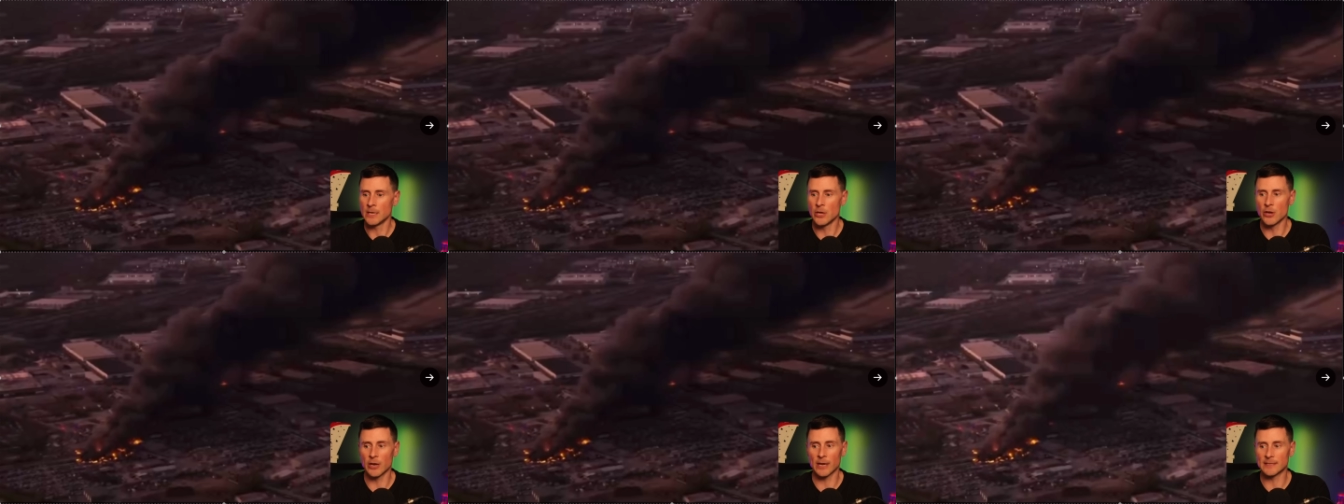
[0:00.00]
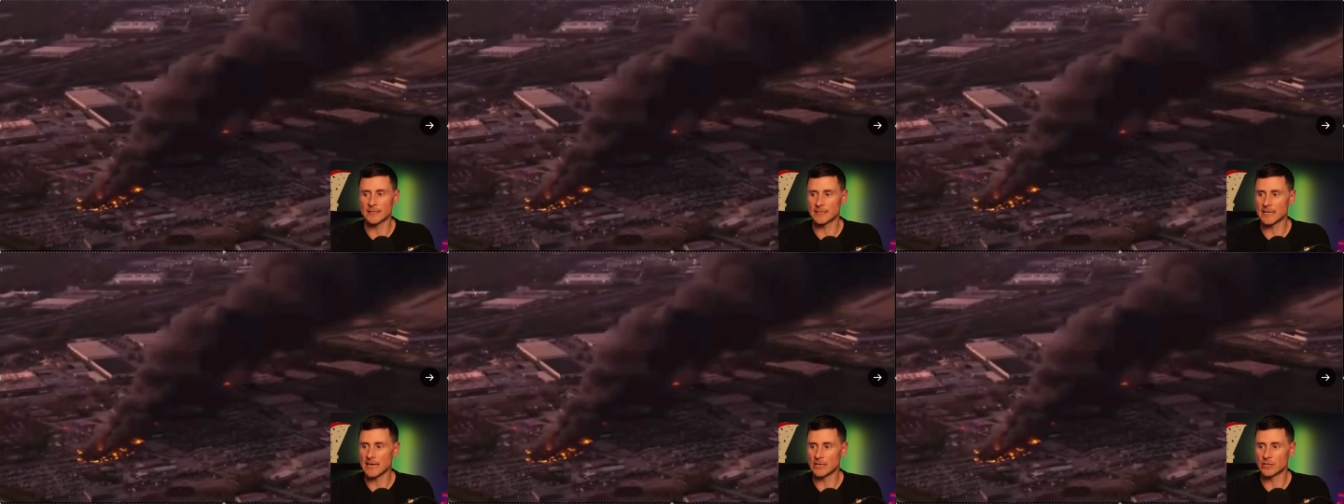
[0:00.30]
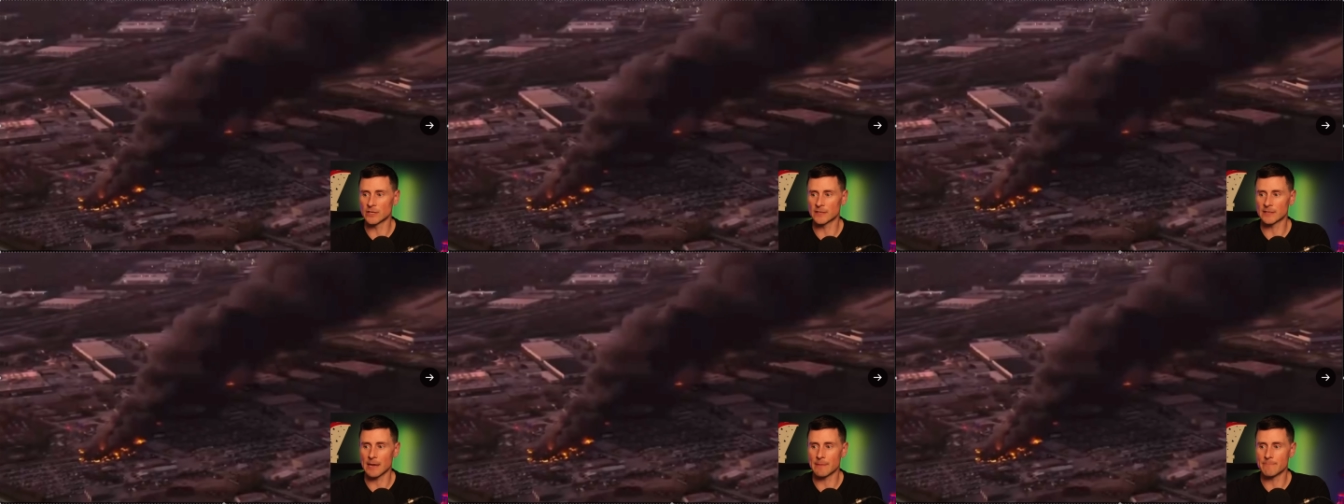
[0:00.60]
You can see
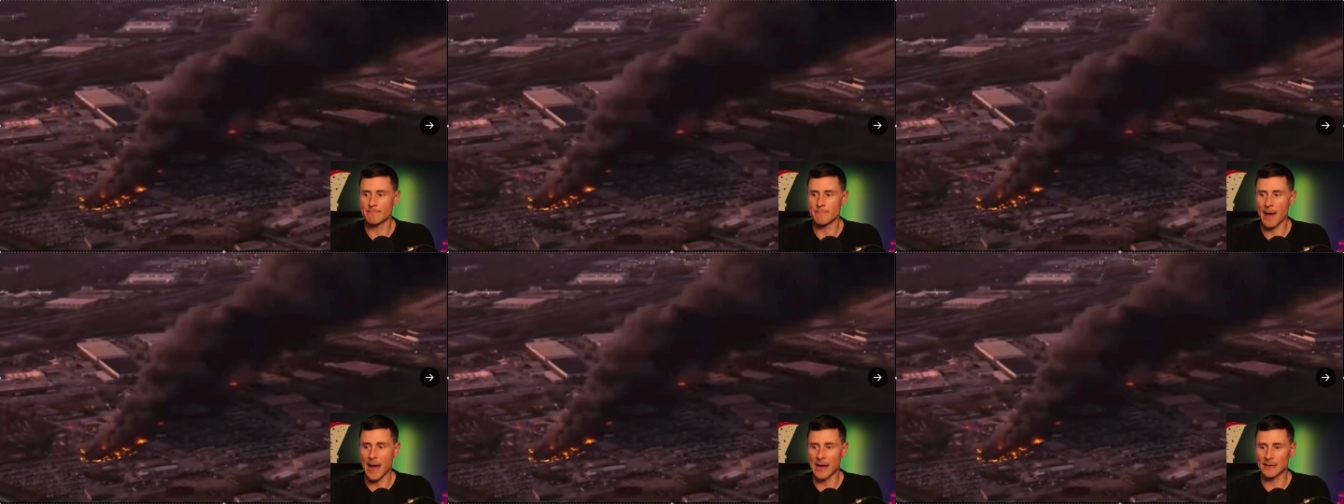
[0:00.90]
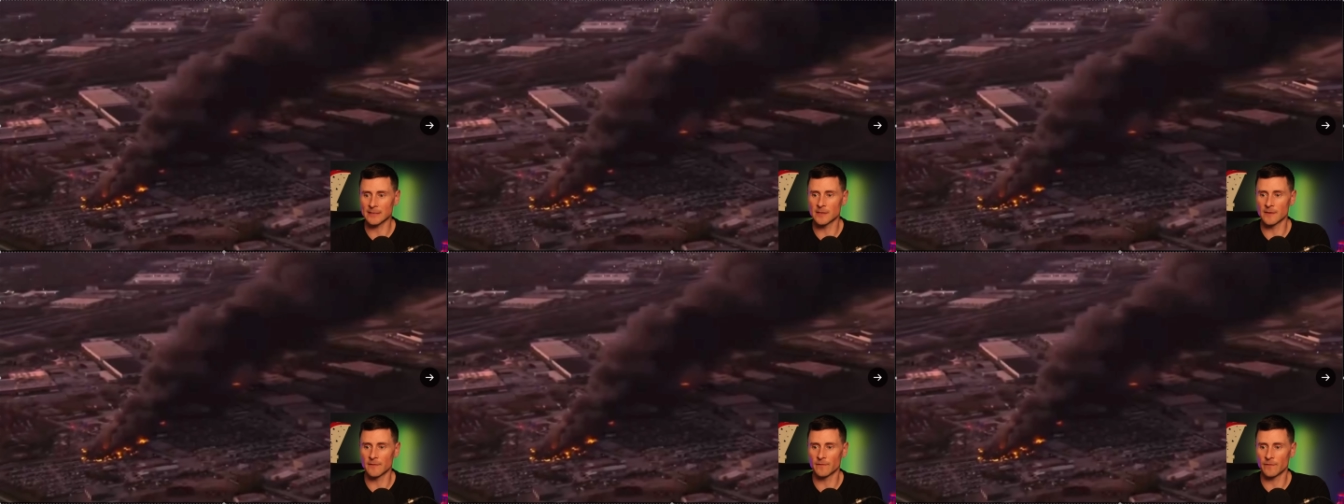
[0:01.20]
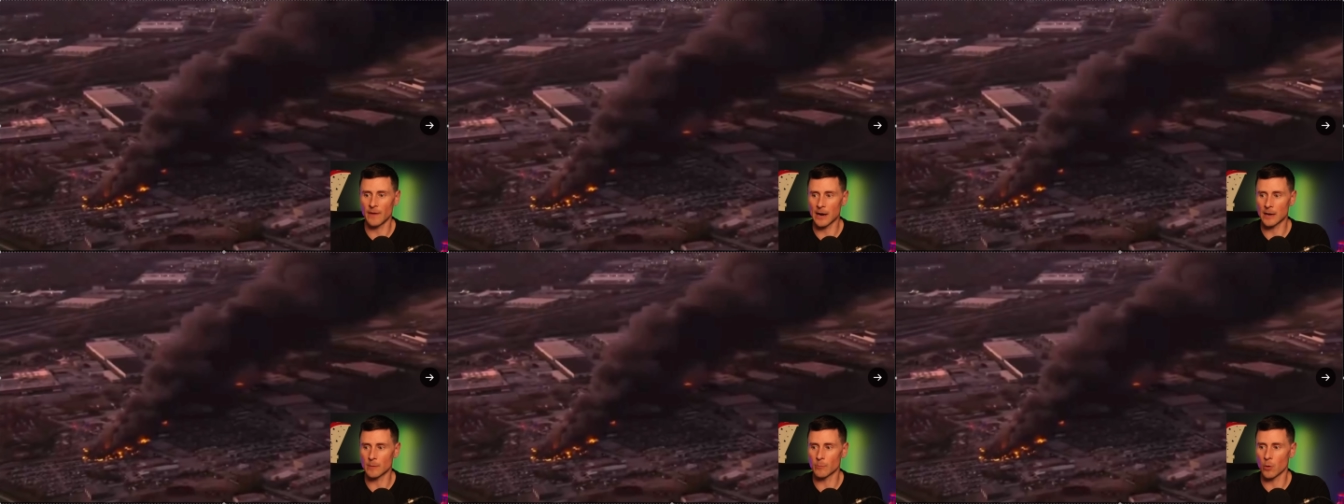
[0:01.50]
just a massive
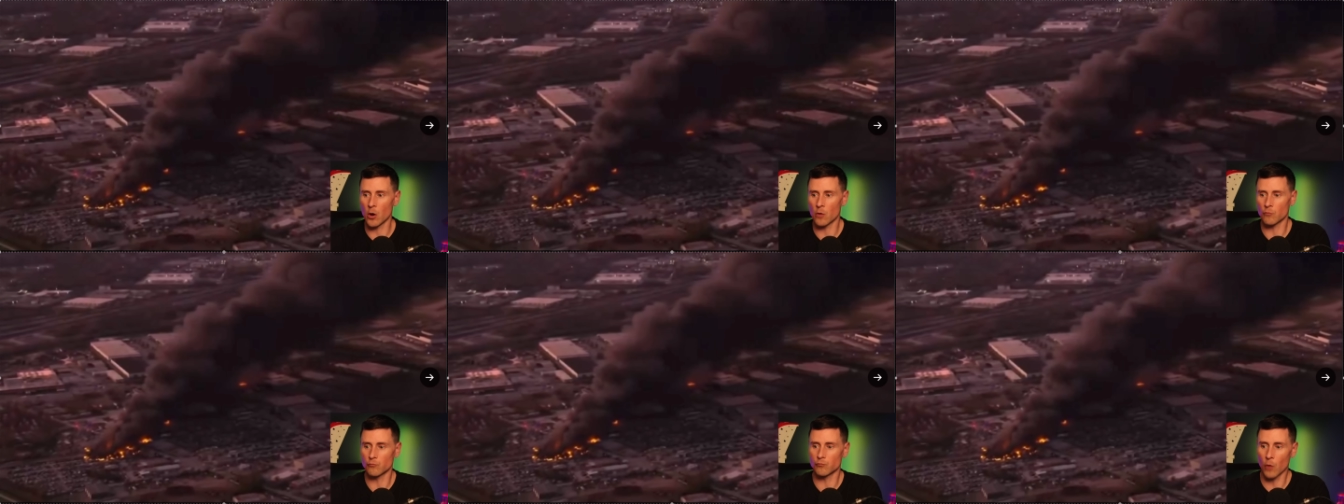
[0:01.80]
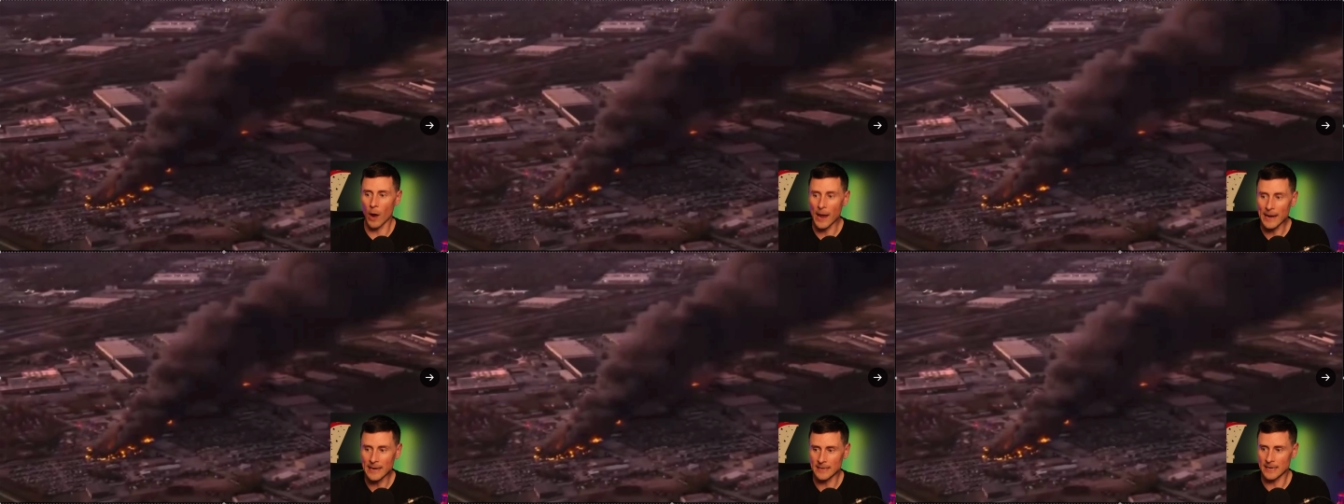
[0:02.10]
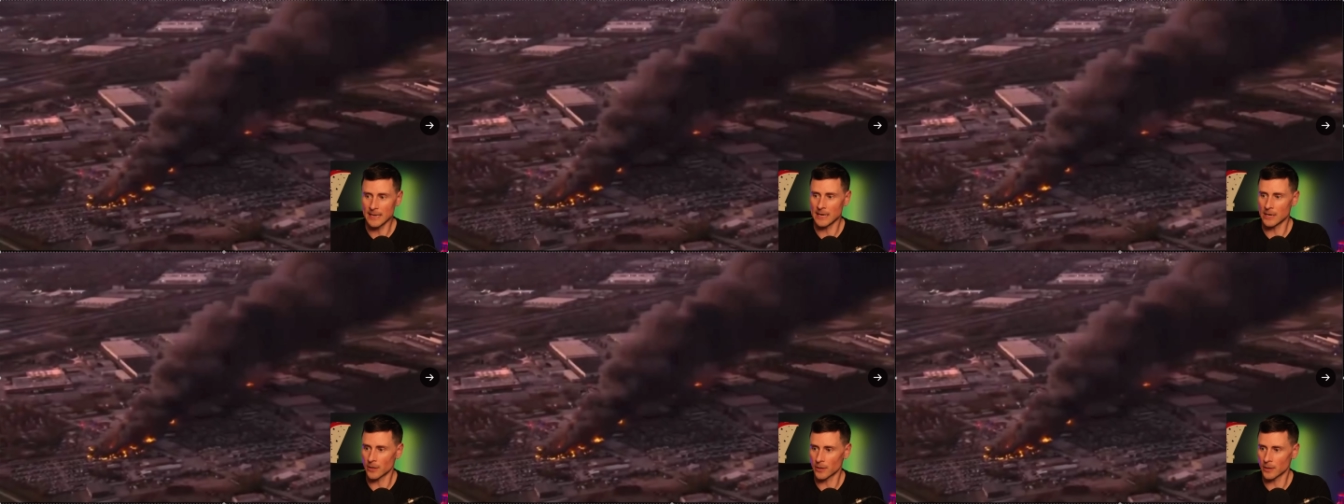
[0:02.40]
fireball right
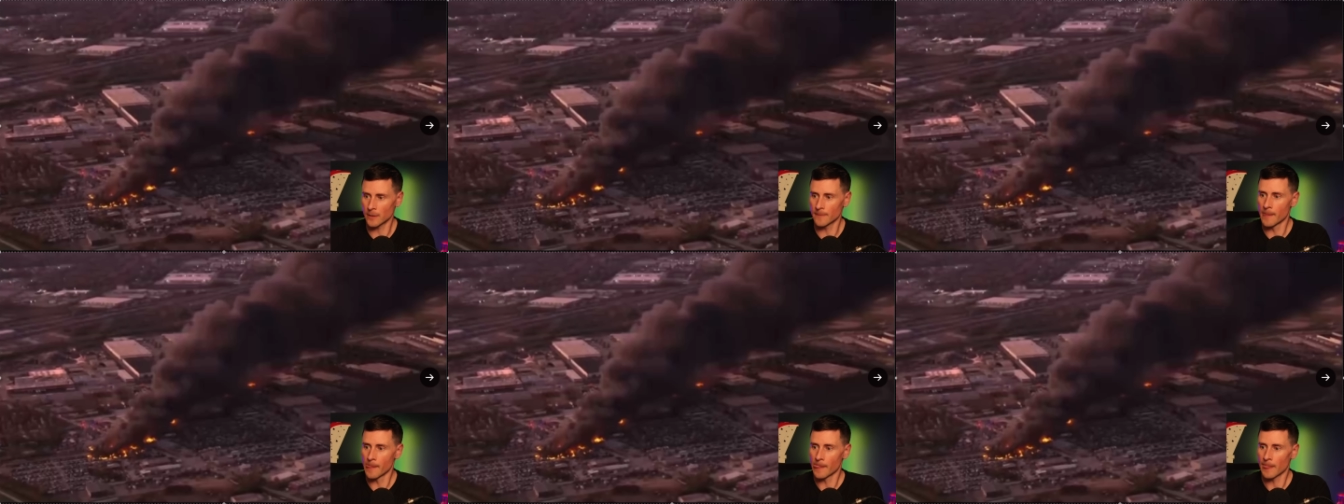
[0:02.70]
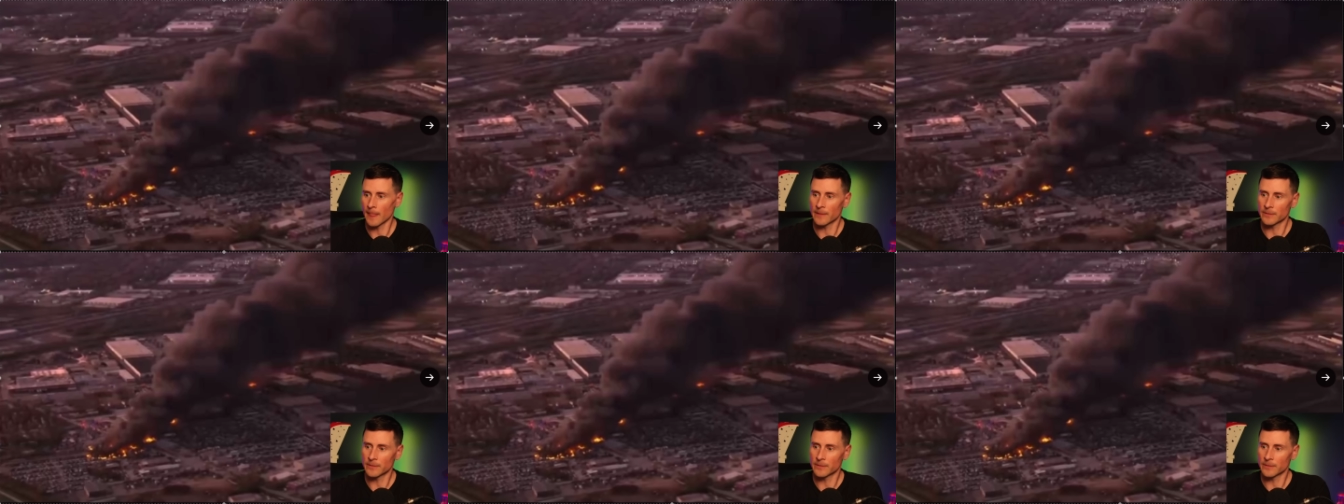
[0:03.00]
near